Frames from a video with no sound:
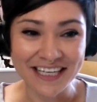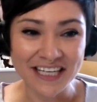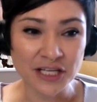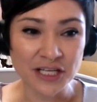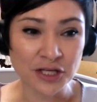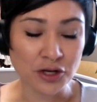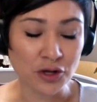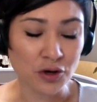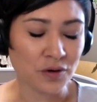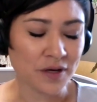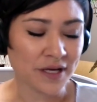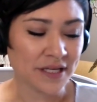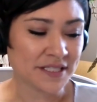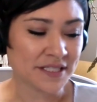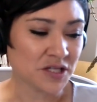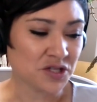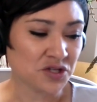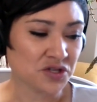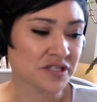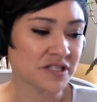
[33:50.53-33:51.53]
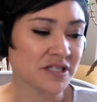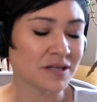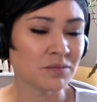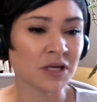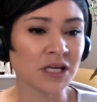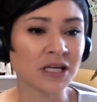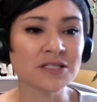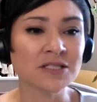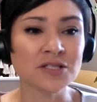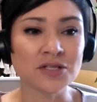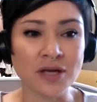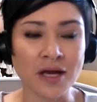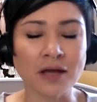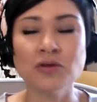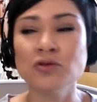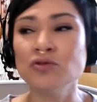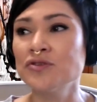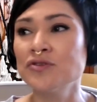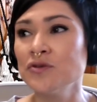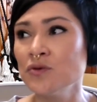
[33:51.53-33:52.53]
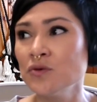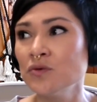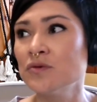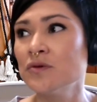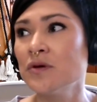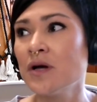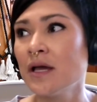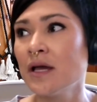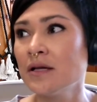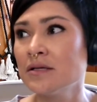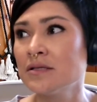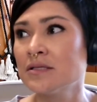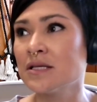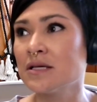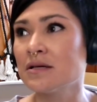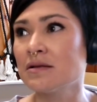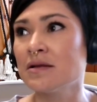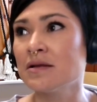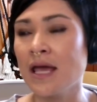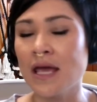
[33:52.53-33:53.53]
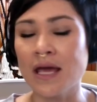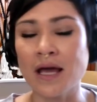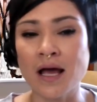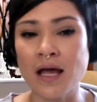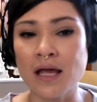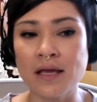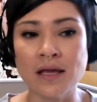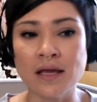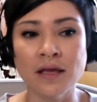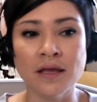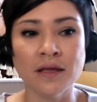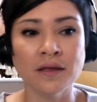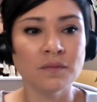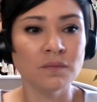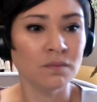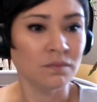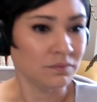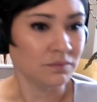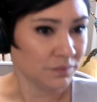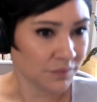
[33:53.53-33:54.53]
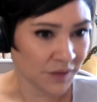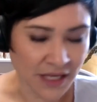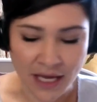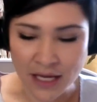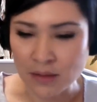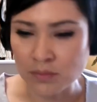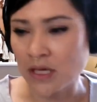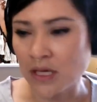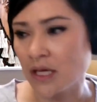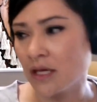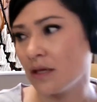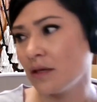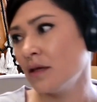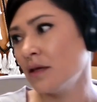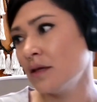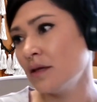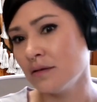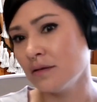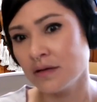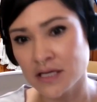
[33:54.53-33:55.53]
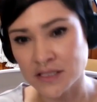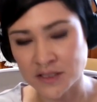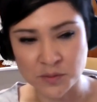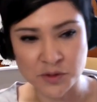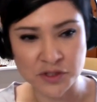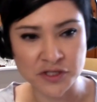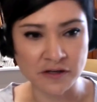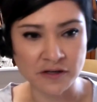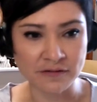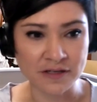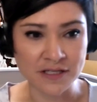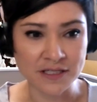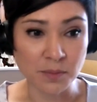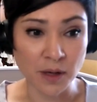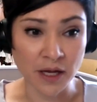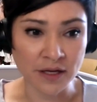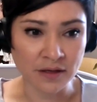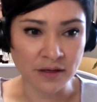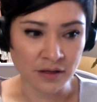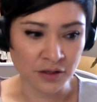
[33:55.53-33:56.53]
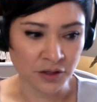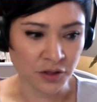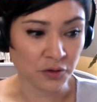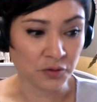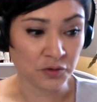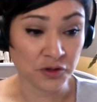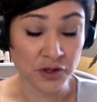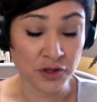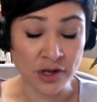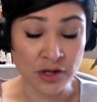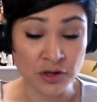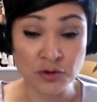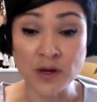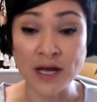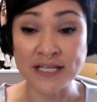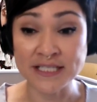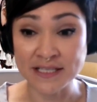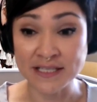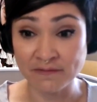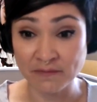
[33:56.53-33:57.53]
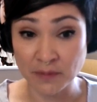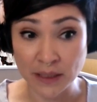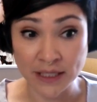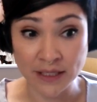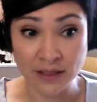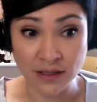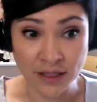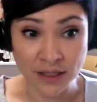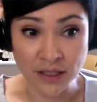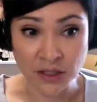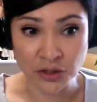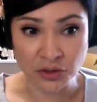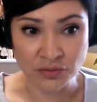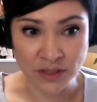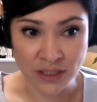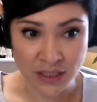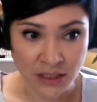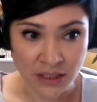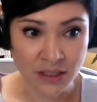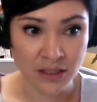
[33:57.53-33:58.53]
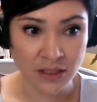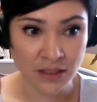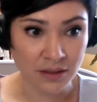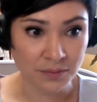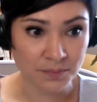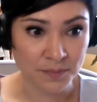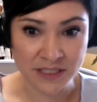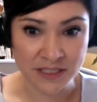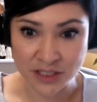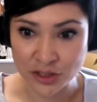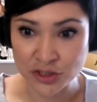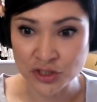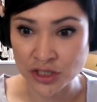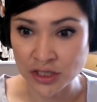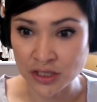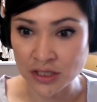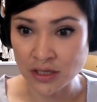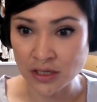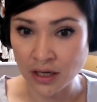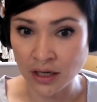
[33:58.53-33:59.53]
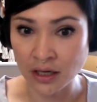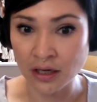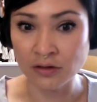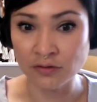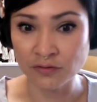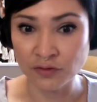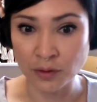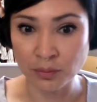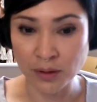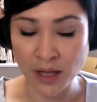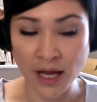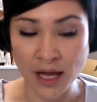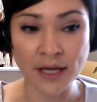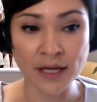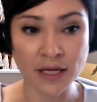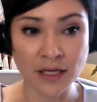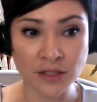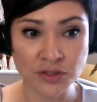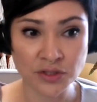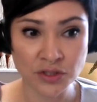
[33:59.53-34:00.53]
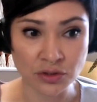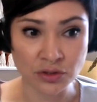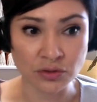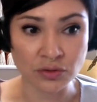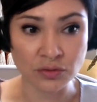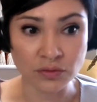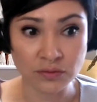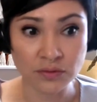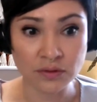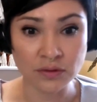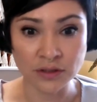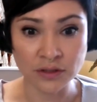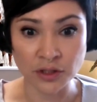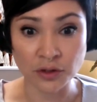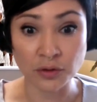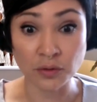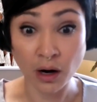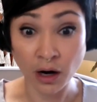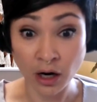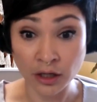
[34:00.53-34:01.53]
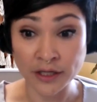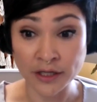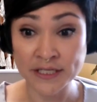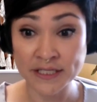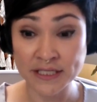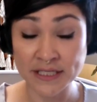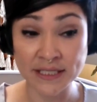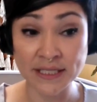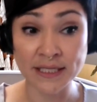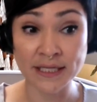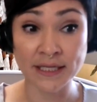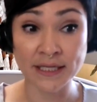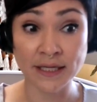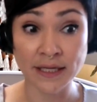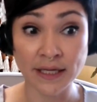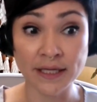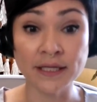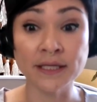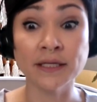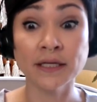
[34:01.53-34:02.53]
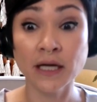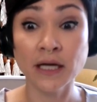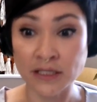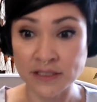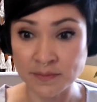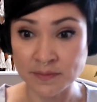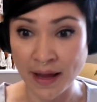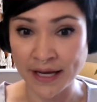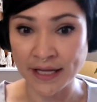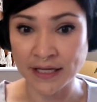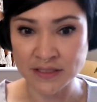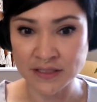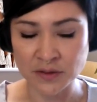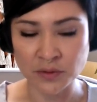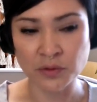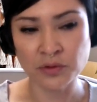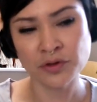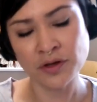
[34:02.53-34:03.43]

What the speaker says: You know, it's interesting because, you do see AI in gaming, in customer service, but, you know, you guys have been in a unique position of applying it to, you know, R&D in cosmetics. So